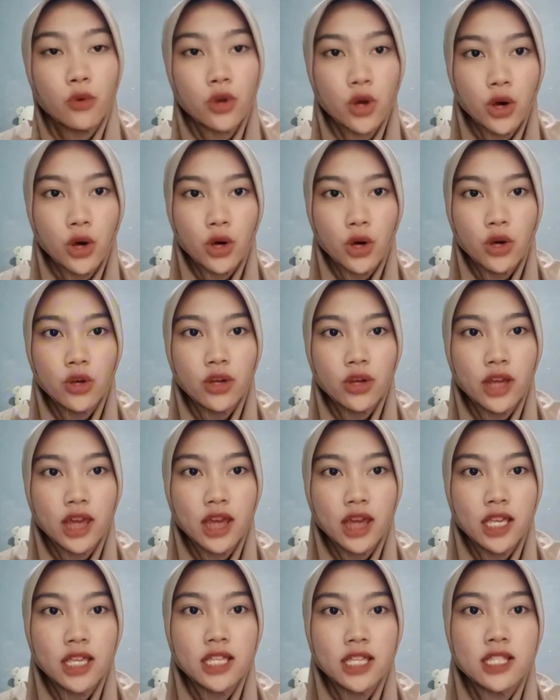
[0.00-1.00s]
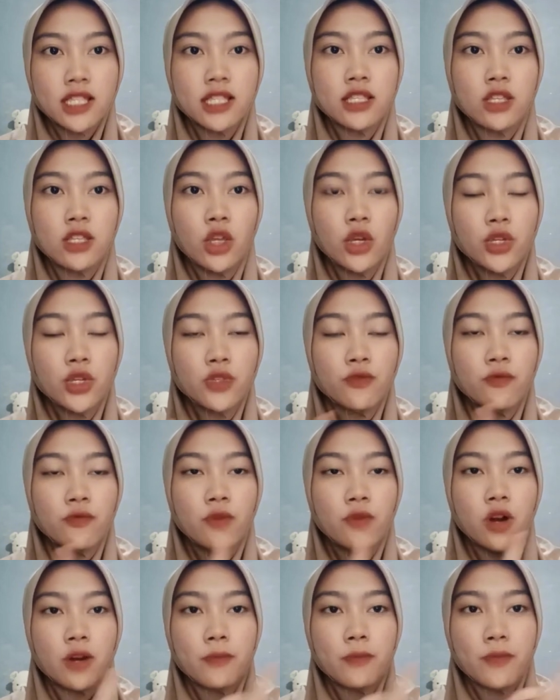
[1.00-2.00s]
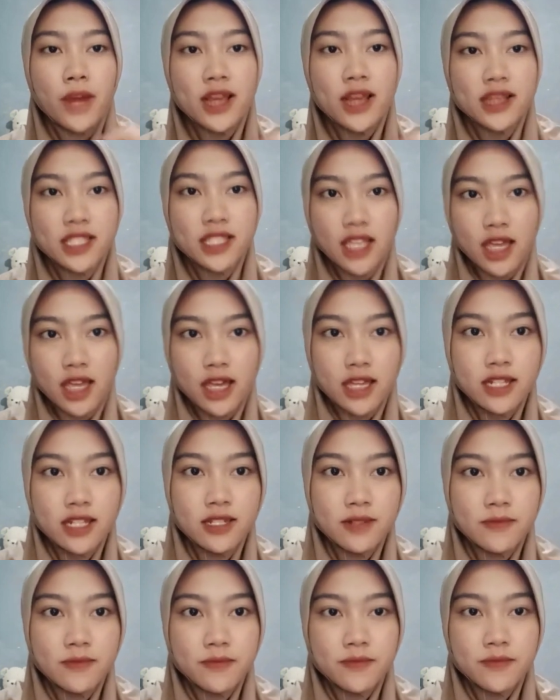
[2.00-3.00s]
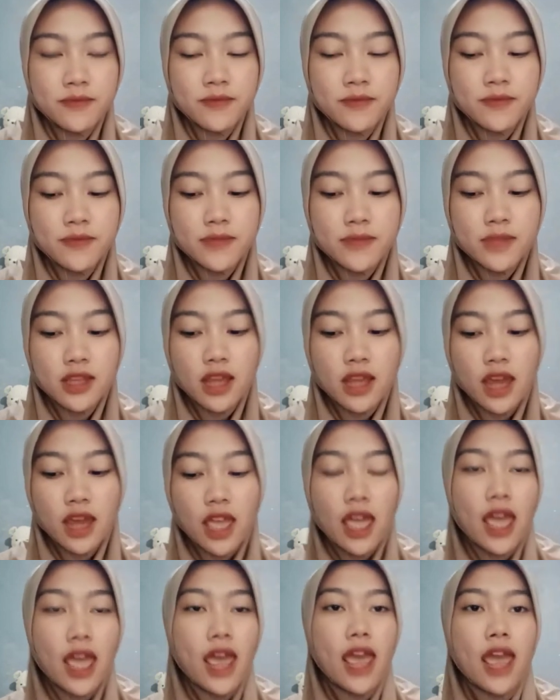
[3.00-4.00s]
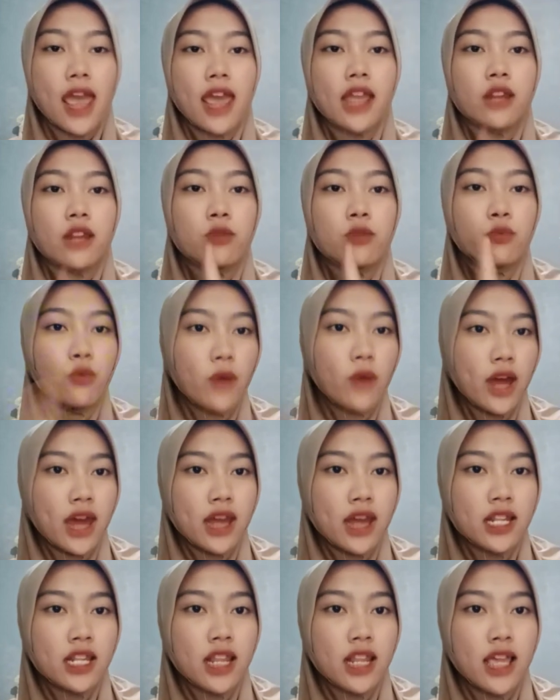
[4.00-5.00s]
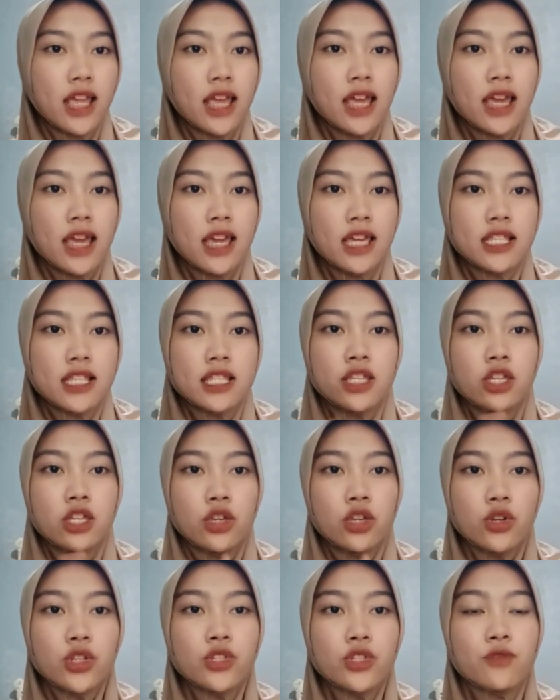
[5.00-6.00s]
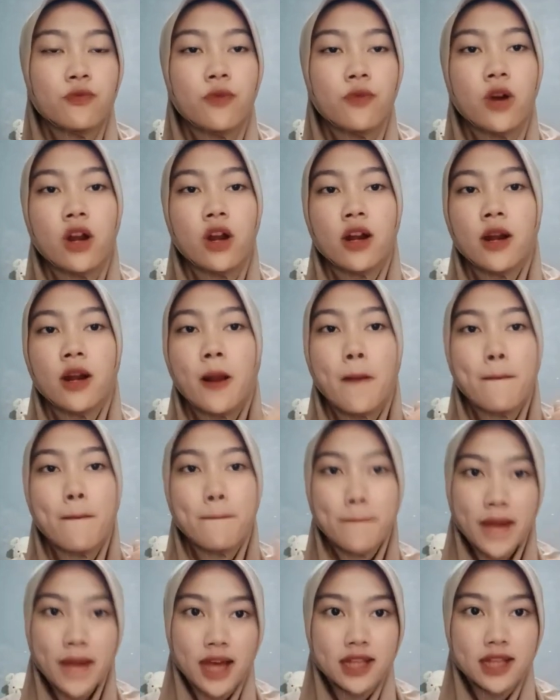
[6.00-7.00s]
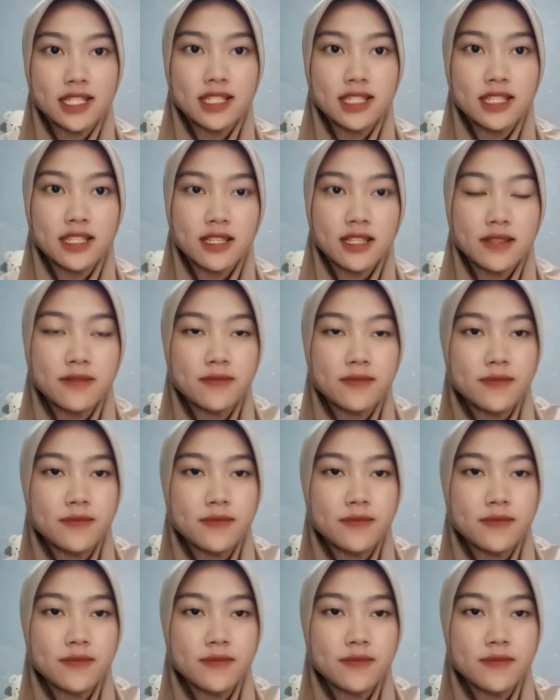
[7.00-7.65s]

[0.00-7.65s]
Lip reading: Go is used for present and when is used for past.